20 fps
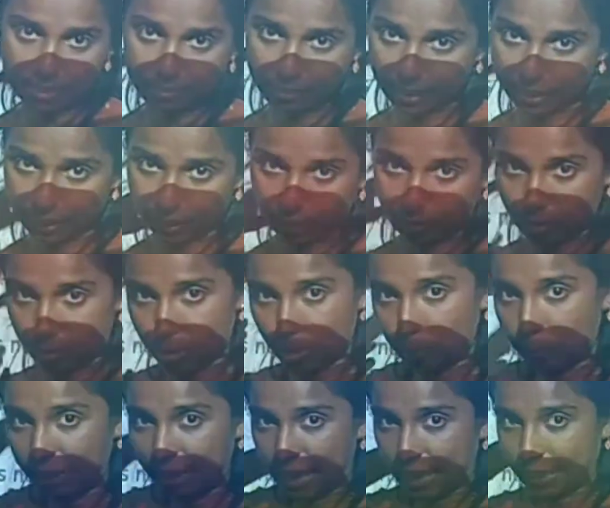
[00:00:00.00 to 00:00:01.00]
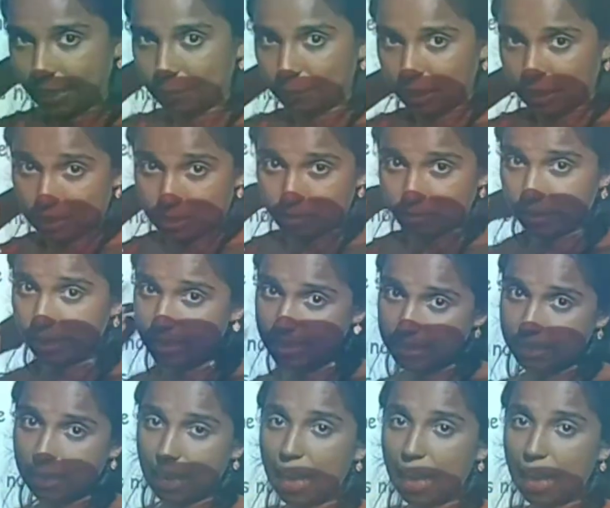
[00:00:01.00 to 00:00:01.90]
Very good. So behind me is west,